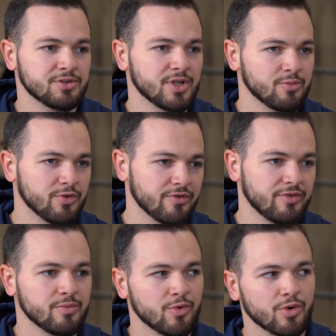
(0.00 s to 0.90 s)
So you got to move your
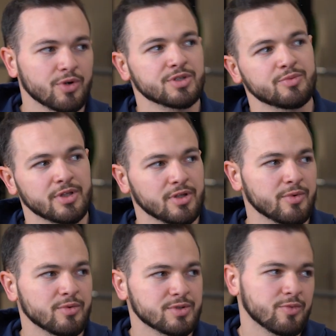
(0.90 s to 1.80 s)
feet more and just be a little
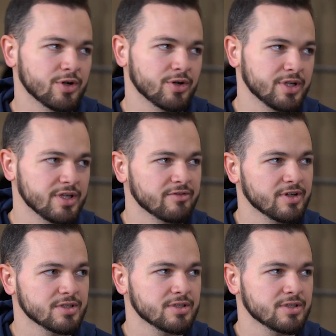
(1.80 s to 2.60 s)
bit smarter on defense.